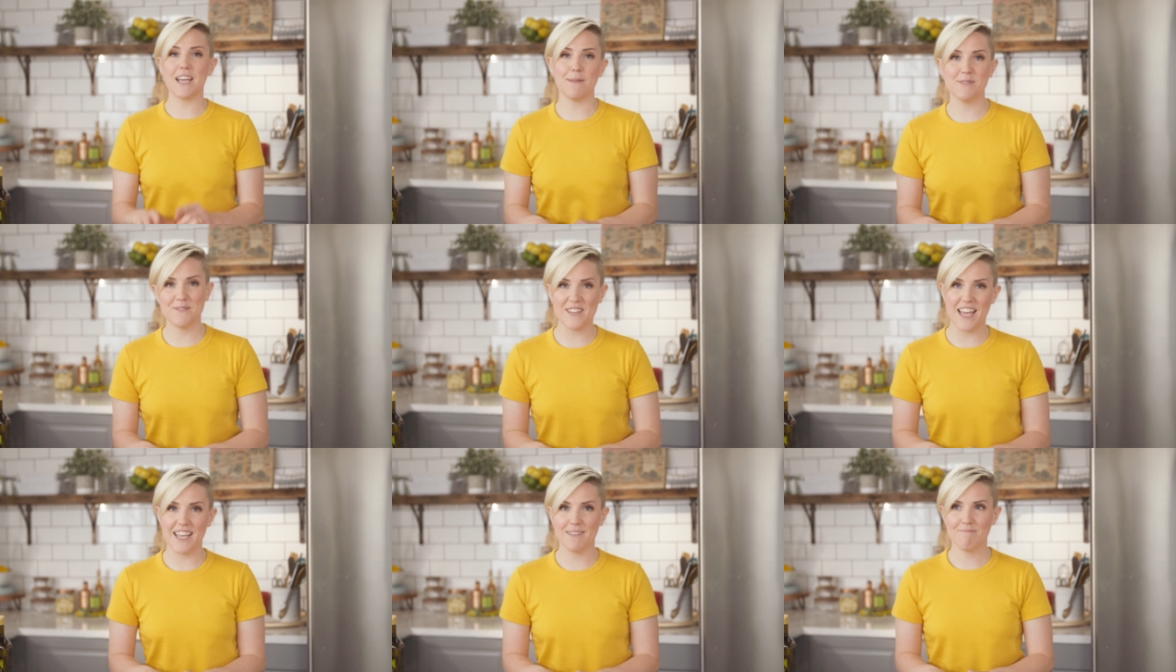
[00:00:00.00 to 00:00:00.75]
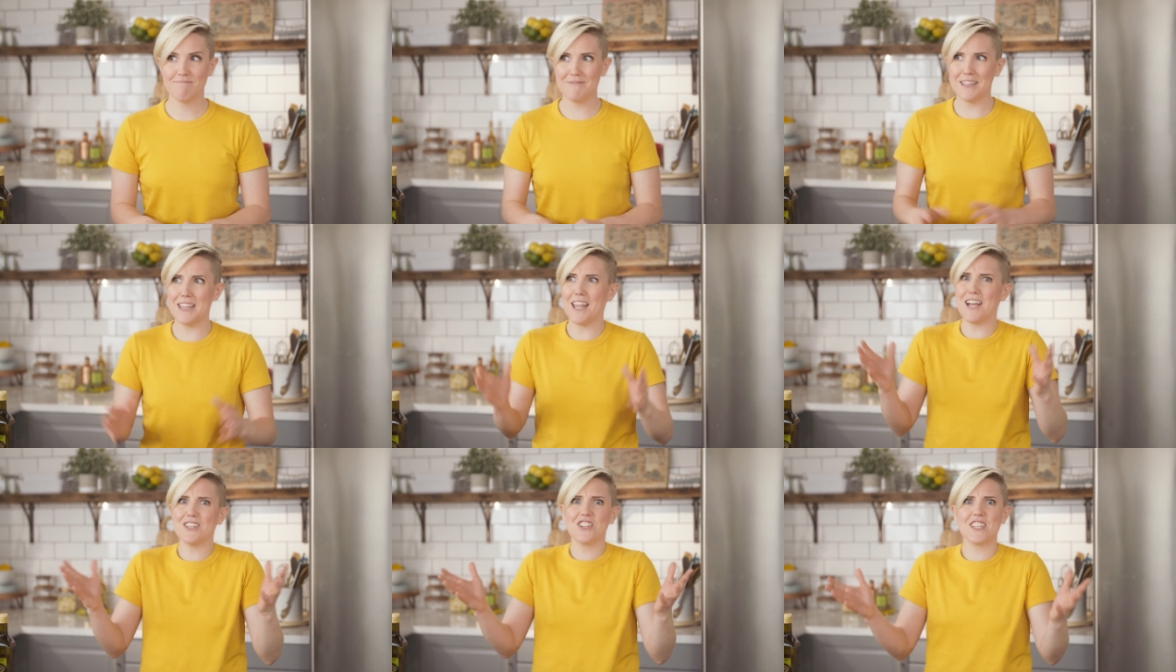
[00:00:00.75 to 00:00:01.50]
times of day,
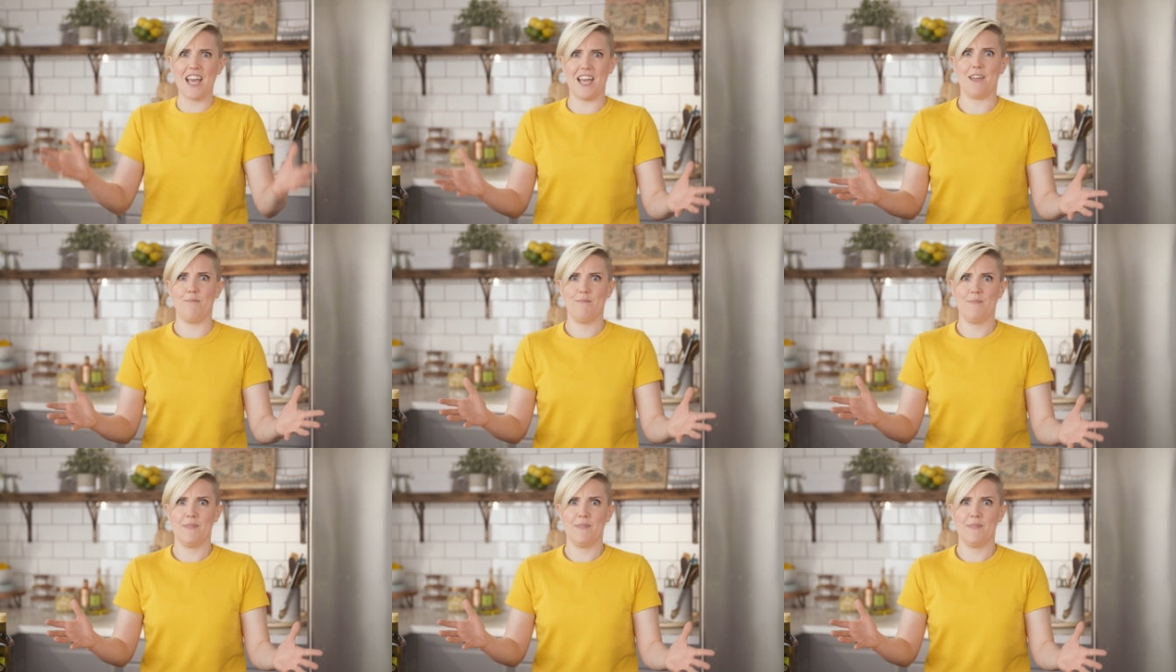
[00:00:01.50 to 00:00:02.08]
lunchtime.